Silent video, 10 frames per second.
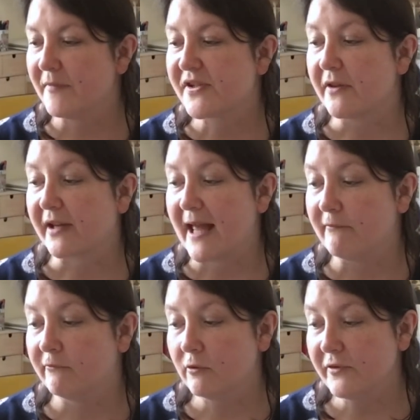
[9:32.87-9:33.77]
So the
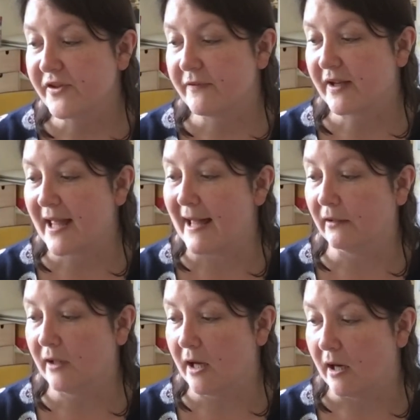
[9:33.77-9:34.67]
rules of the
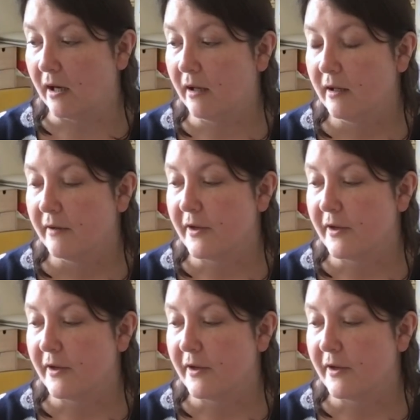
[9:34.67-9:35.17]
Cal are